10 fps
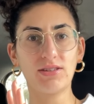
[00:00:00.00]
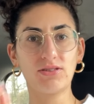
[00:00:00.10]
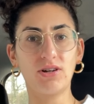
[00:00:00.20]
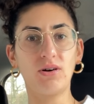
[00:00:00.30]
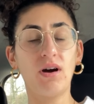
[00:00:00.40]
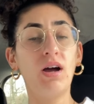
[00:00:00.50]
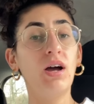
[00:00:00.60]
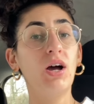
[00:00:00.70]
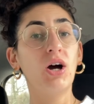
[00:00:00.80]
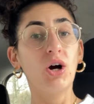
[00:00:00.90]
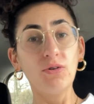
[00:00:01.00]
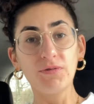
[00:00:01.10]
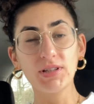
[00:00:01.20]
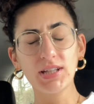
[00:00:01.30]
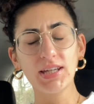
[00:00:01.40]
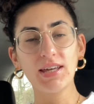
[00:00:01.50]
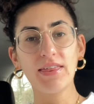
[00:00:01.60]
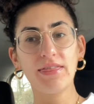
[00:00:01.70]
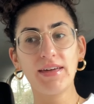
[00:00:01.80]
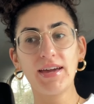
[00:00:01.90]
So hopefully
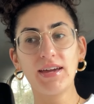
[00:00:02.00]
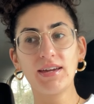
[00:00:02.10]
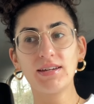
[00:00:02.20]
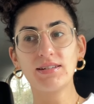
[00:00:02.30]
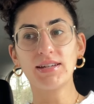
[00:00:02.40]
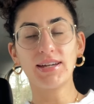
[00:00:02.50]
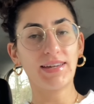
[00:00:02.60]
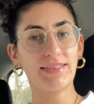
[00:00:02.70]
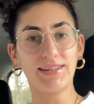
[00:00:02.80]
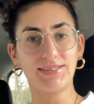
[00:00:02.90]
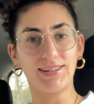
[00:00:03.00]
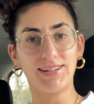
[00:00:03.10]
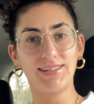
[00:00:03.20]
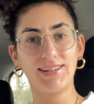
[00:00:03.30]
they can get that done